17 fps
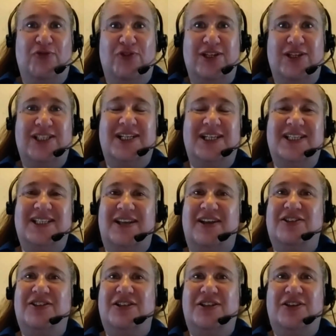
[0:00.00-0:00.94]
recently
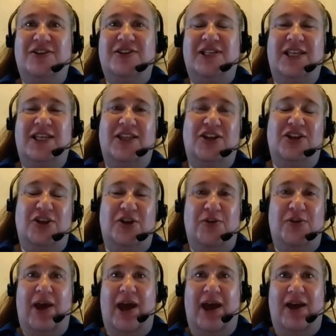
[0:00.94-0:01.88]
started using the
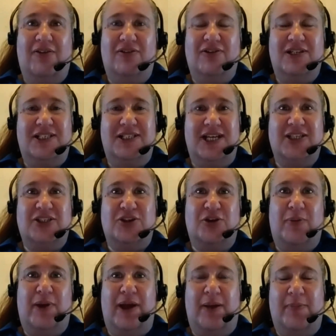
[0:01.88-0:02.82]
new Outlook
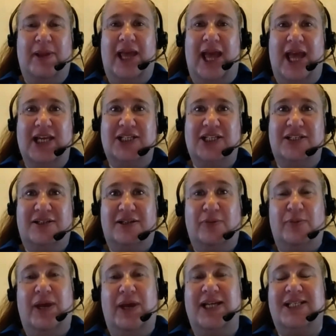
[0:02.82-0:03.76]
desktop application
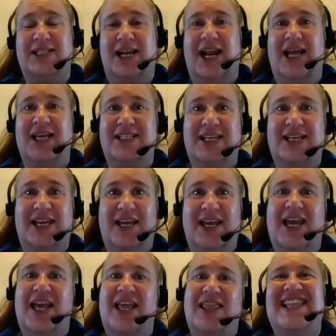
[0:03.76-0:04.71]
compared to
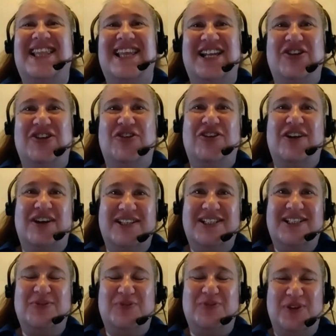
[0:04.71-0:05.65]
Classic, then you're
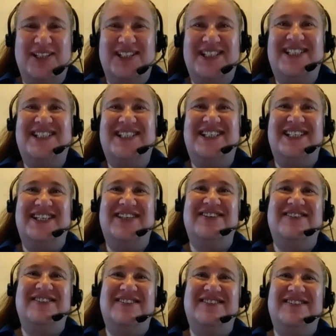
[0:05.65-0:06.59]
going to want
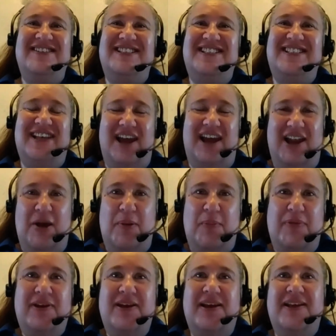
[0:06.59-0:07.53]
to sign
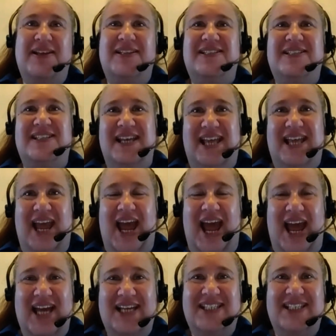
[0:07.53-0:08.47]
up and get
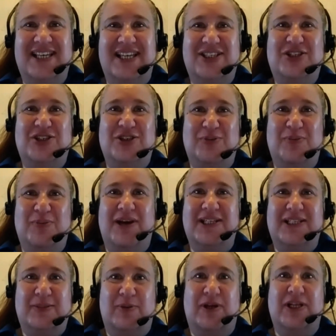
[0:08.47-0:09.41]
access to
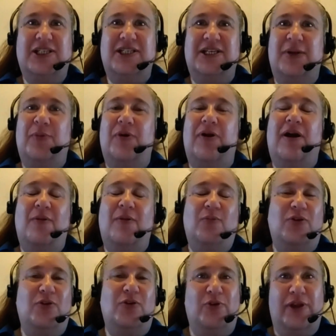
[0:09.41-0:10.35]
my spreadsheet where
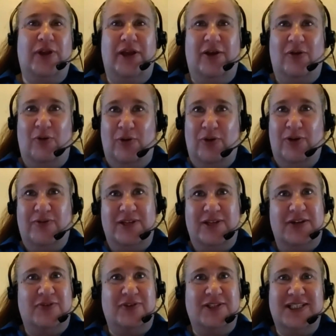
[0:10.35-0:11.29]
I'm recording all of the
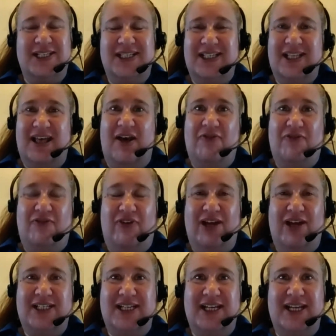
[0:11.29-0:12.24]
differences that I'm
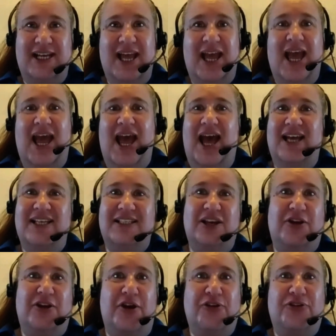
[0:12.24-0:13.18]
finding as
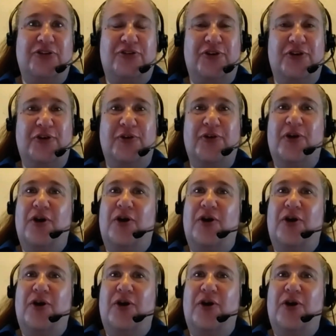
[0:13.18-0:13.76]
I go through